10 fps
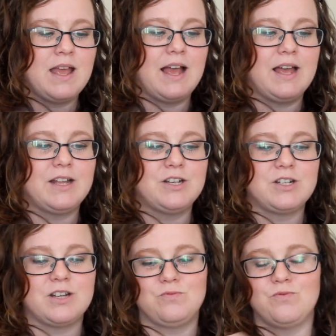
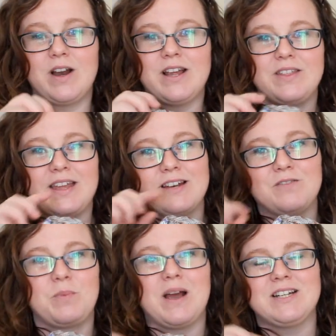and right at the end of
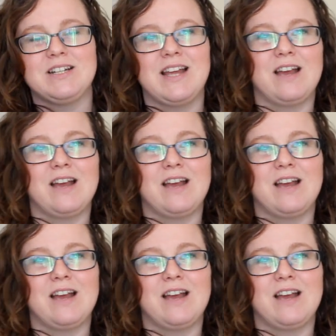the pattern you